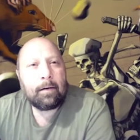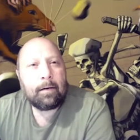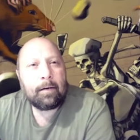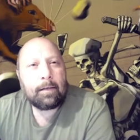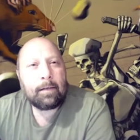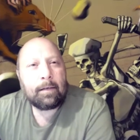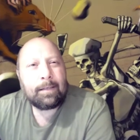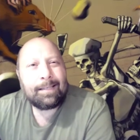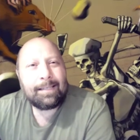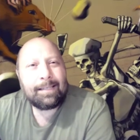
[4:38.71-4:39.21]

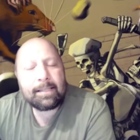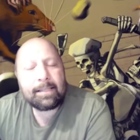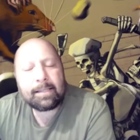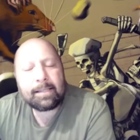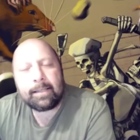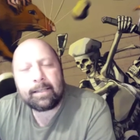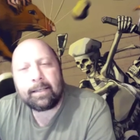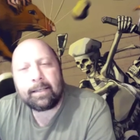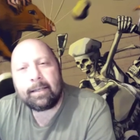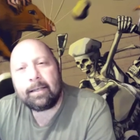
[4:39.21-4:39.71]

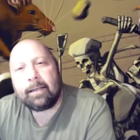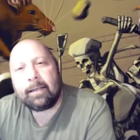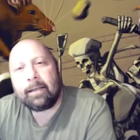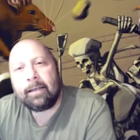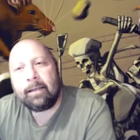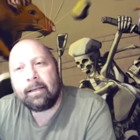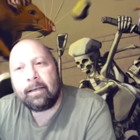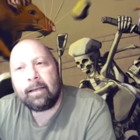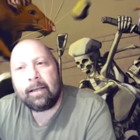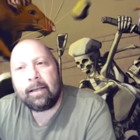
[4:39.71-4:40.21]
artistic
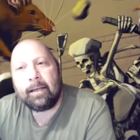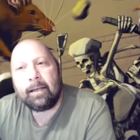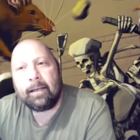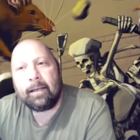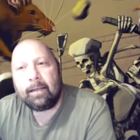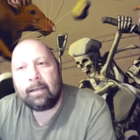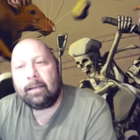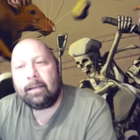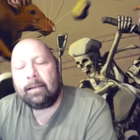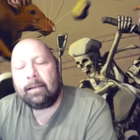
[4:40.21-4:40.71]
in
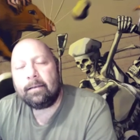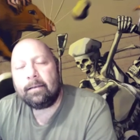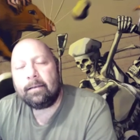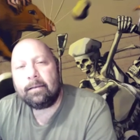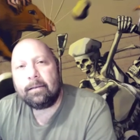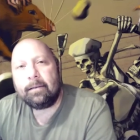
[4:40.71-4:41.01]
a